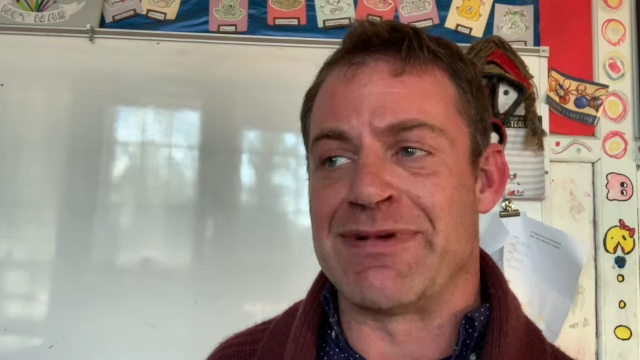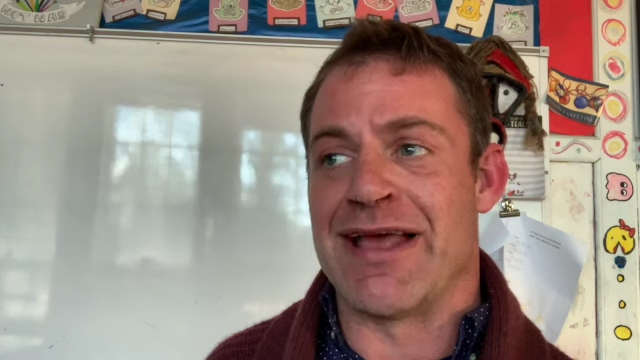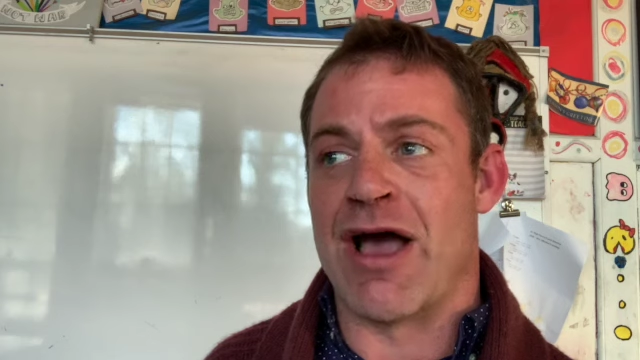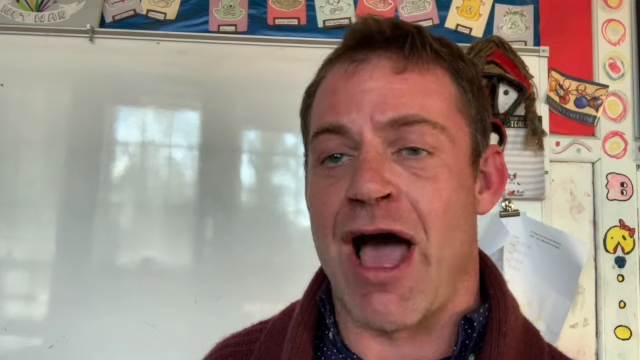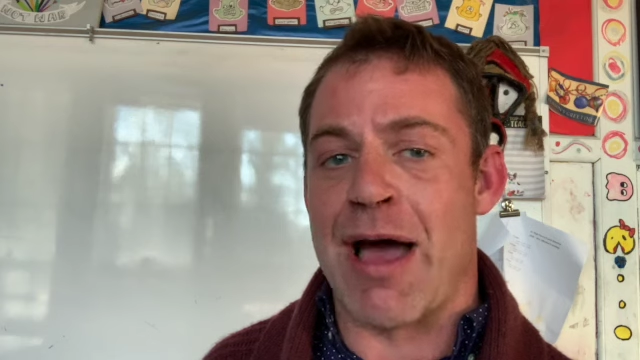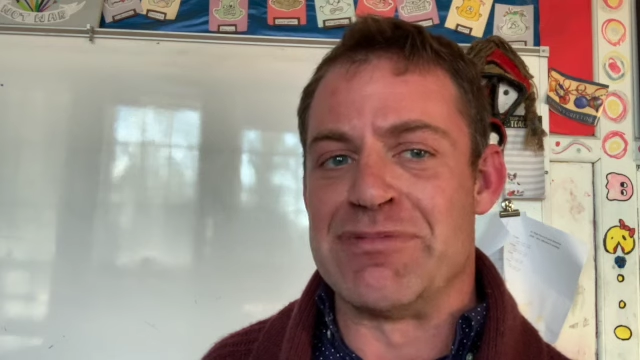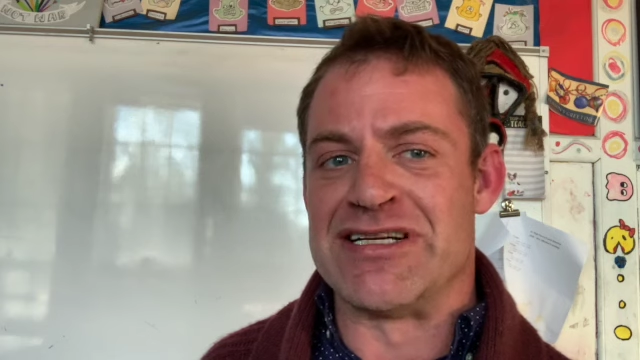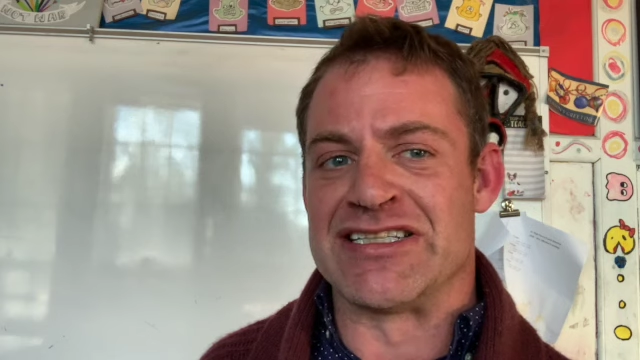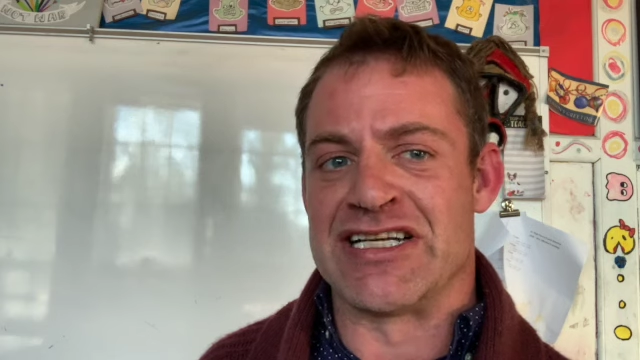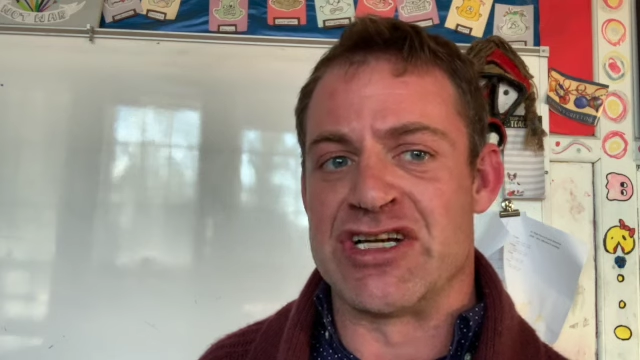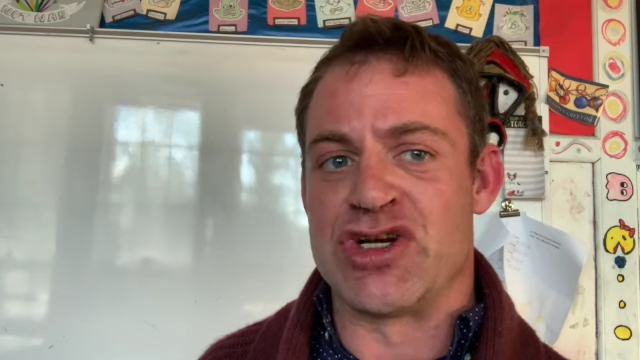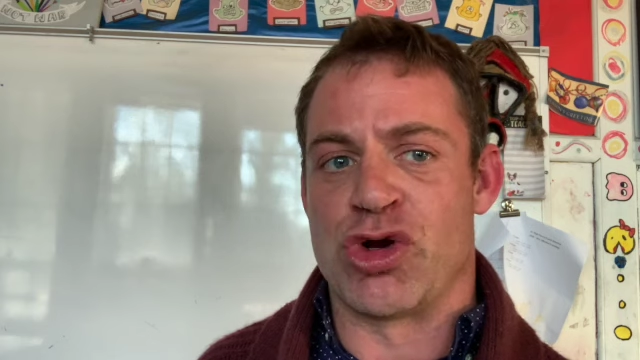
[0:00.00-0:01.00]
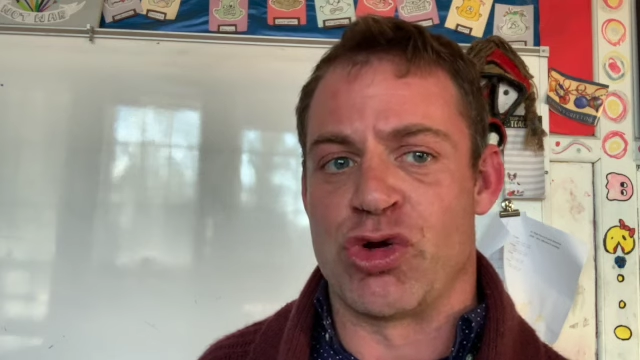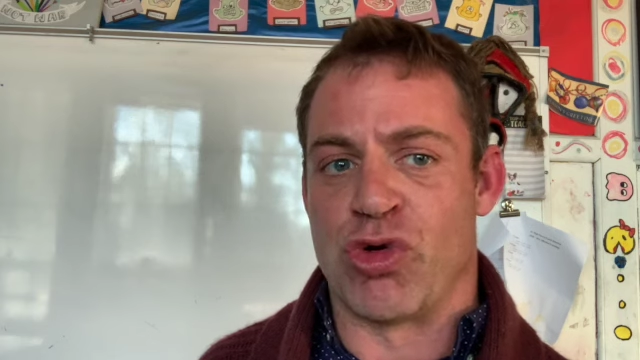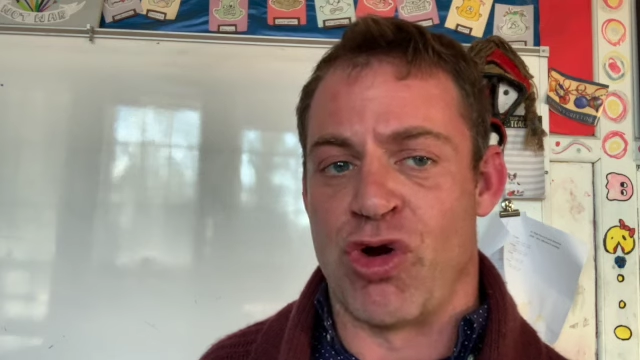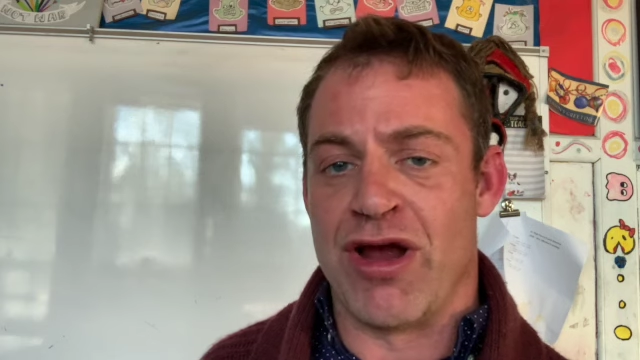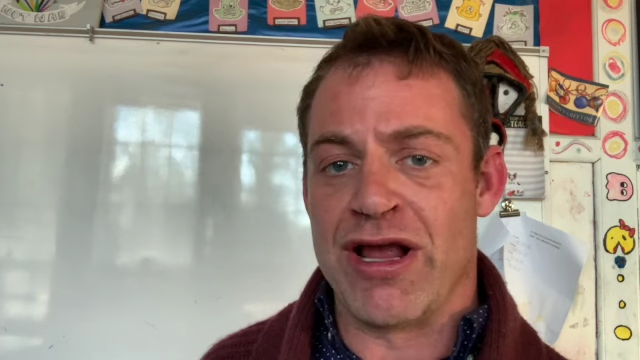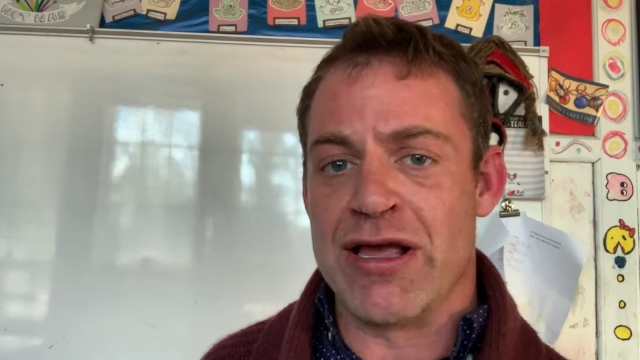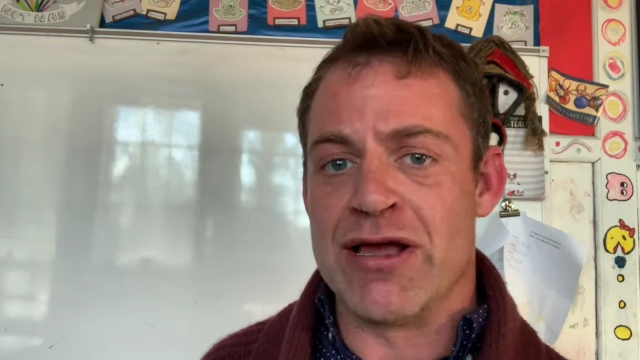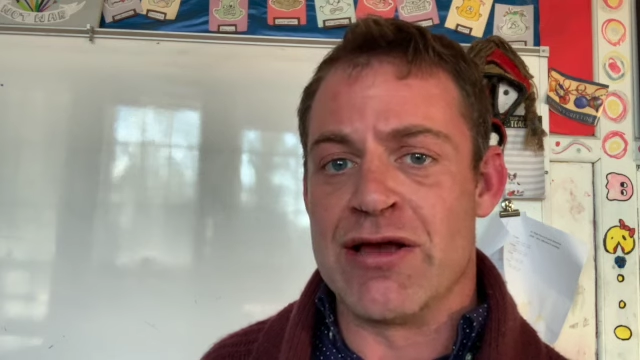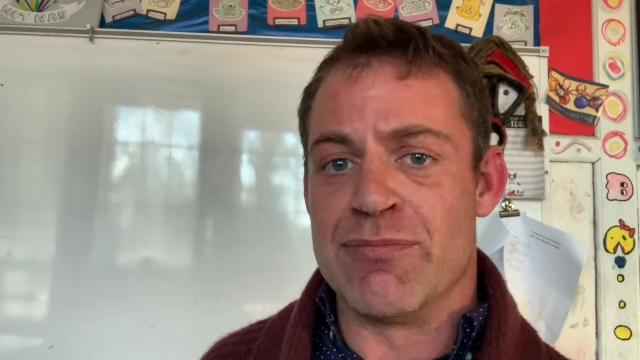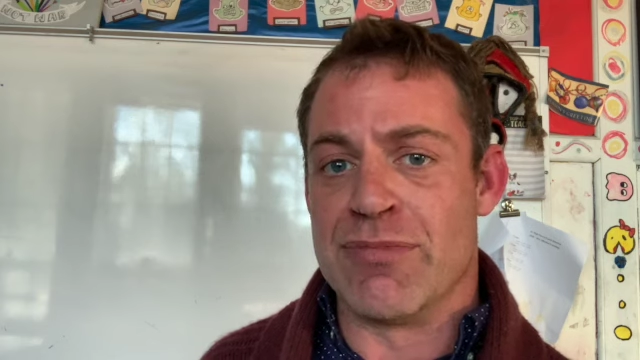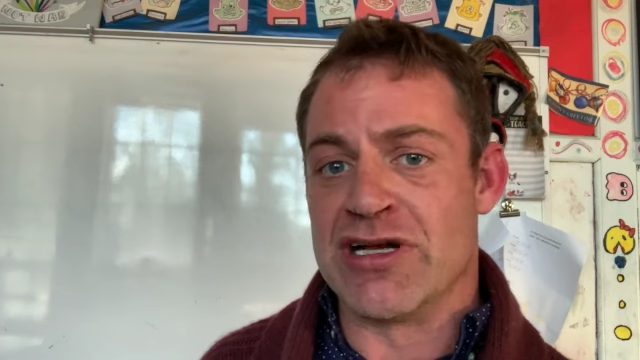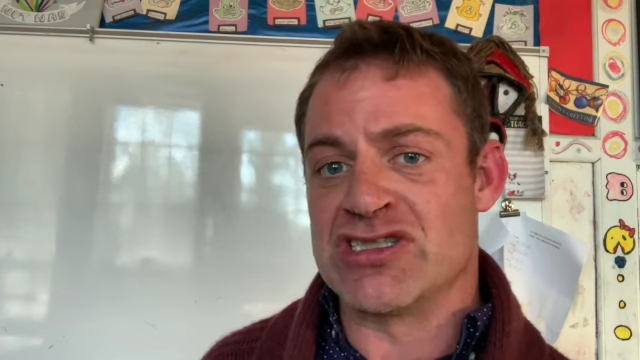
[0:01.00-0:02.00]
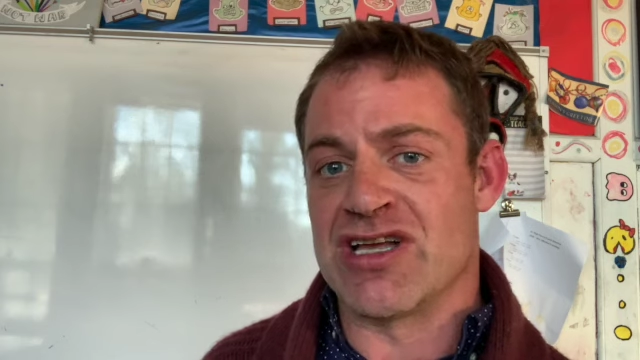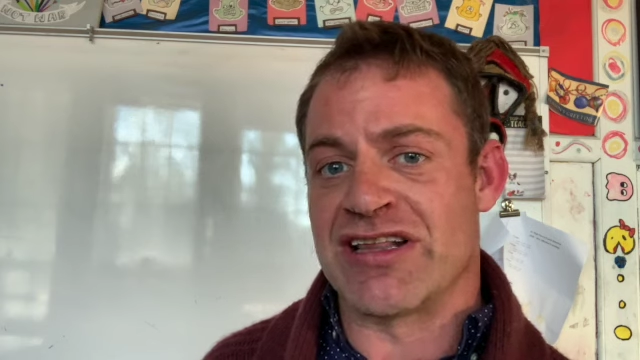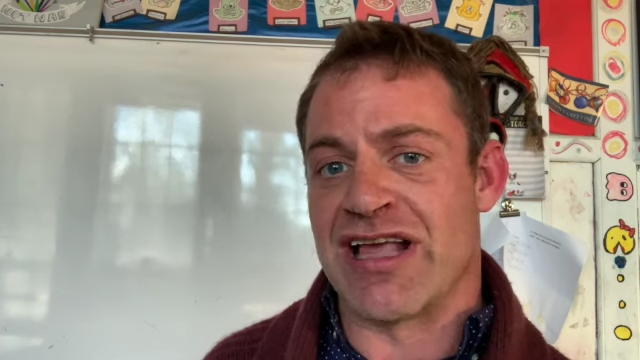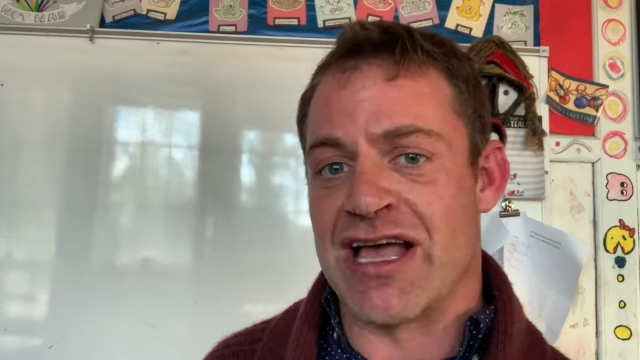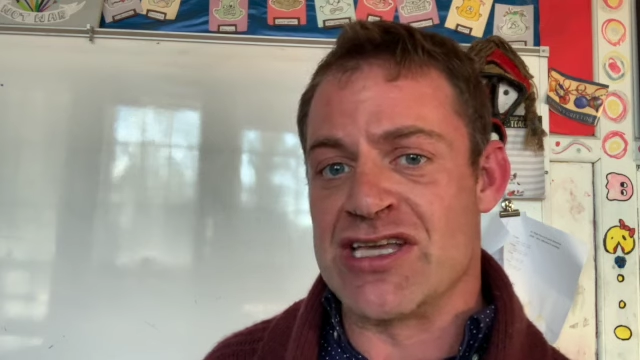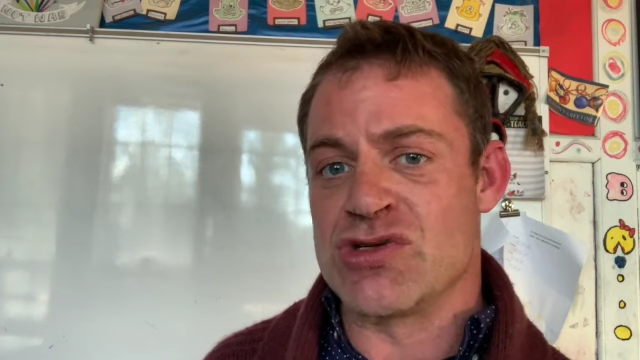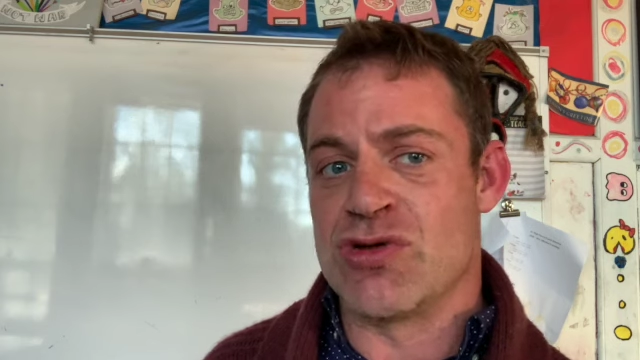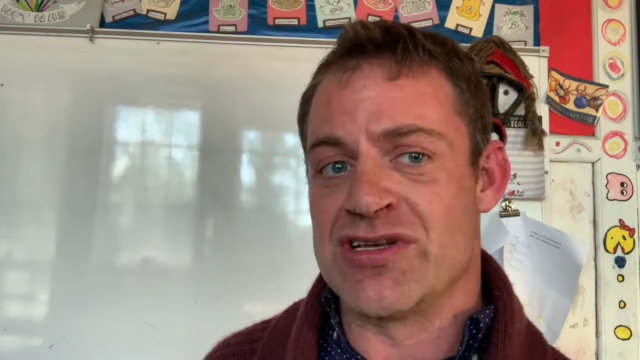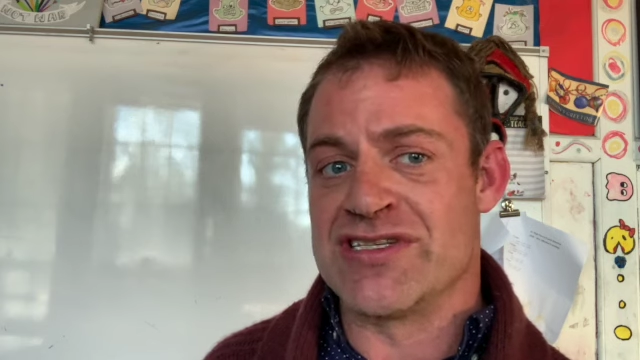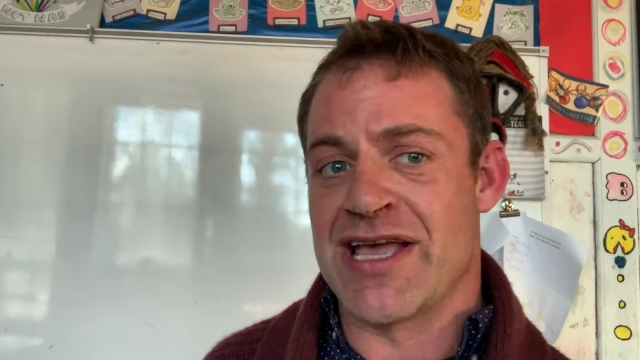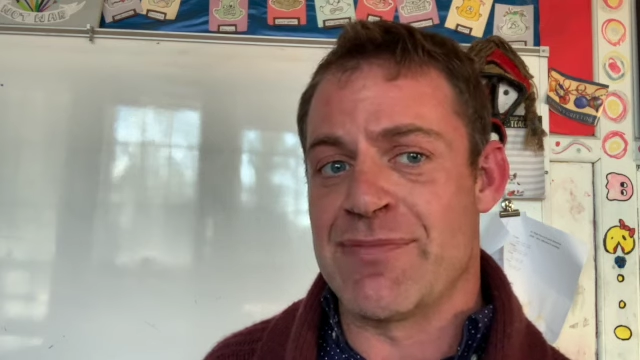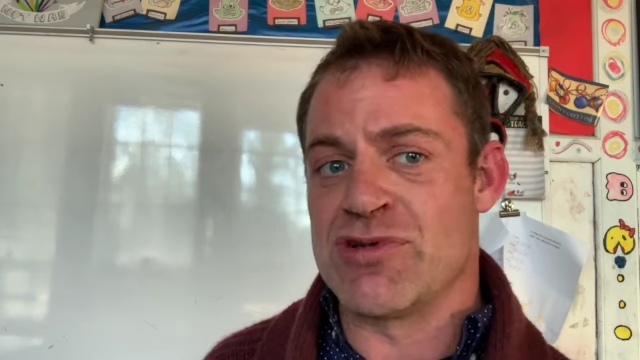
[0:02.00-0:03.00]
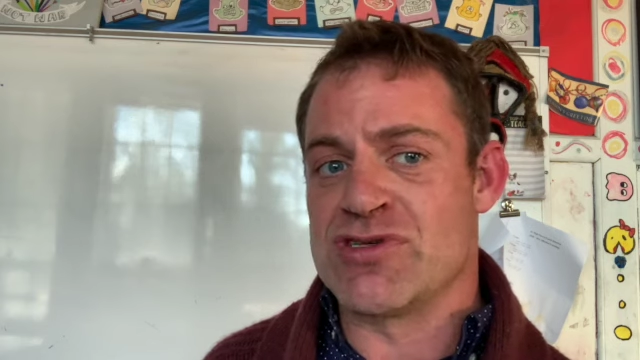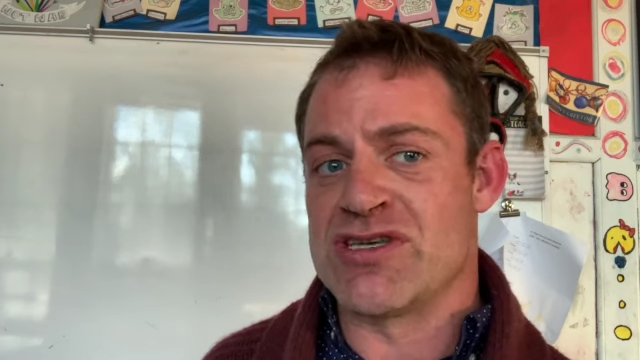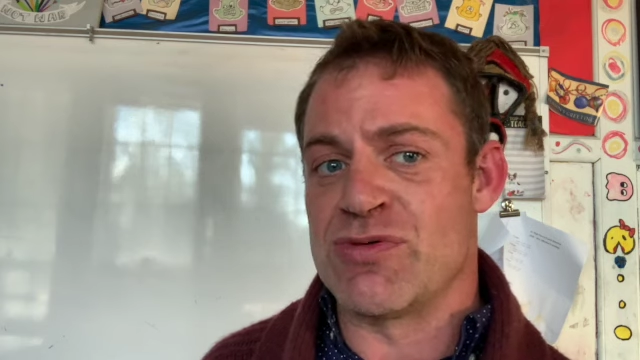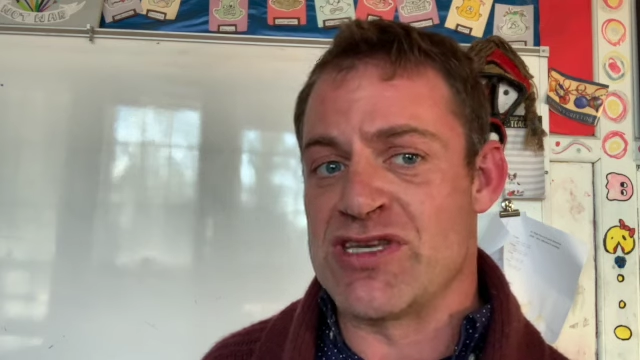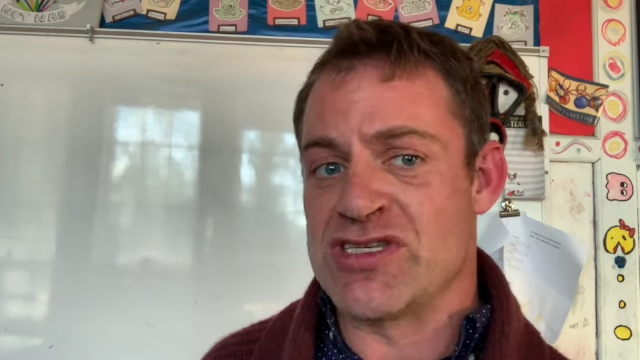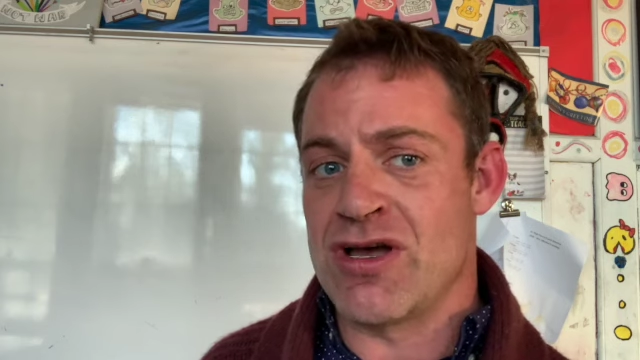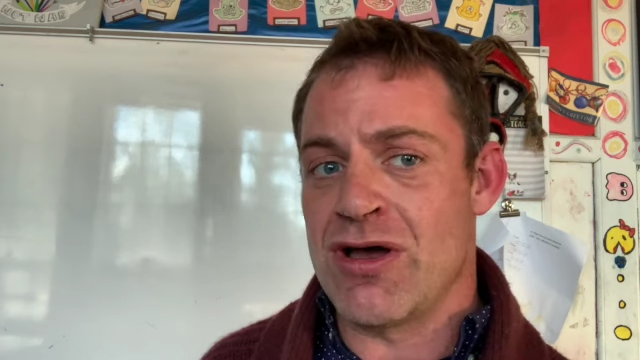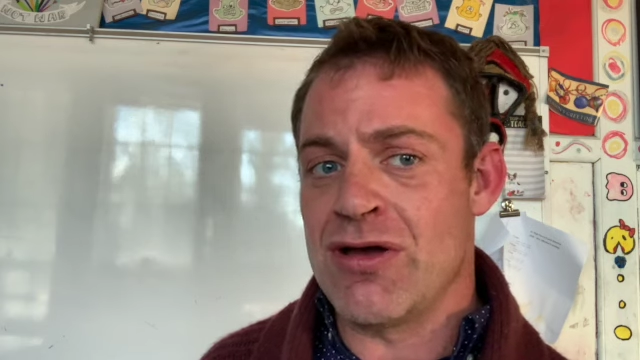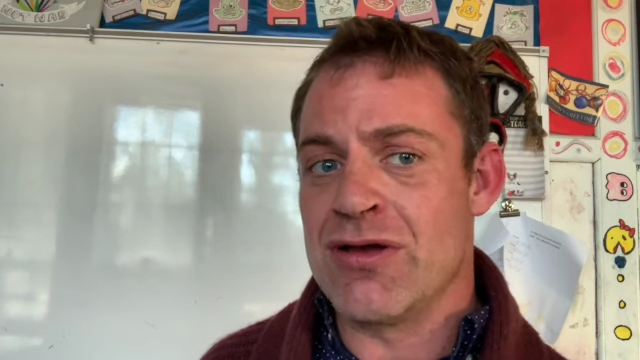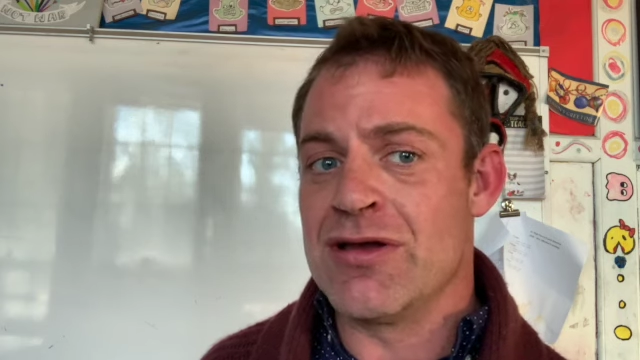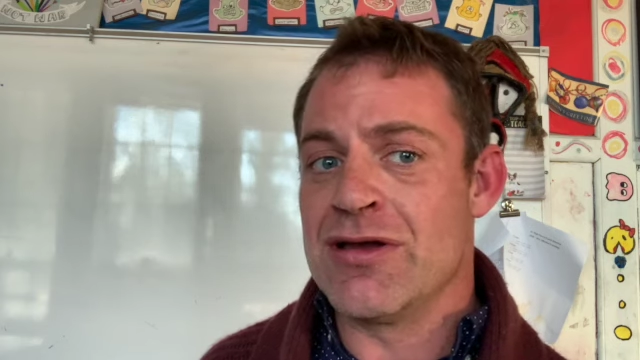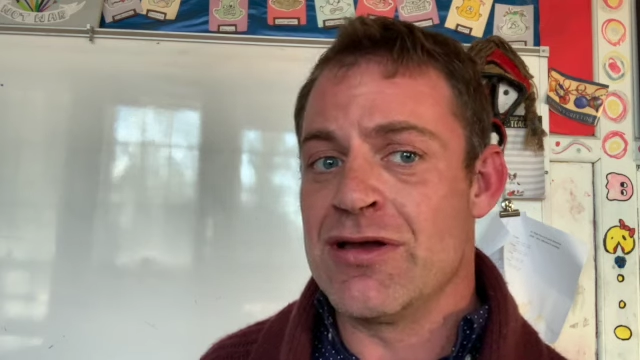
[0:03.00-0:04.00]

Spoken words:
object into your drawing, much like the high school examples that we saw.